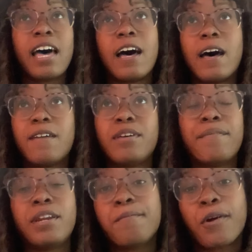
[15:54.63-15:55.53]
If you have
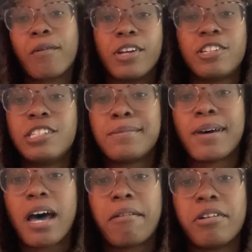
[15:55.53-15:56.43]
any more questions
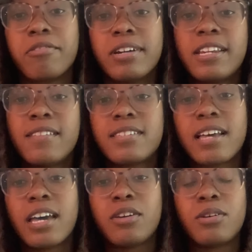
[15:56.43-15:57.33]
about how I created the
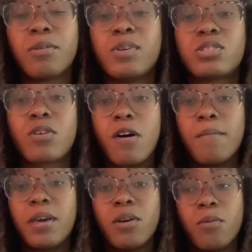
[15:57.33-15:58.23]
site, you can always
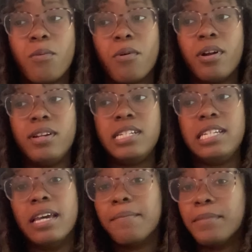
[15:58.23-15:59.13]
comment or
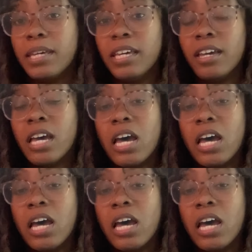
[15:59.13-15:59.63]
DM me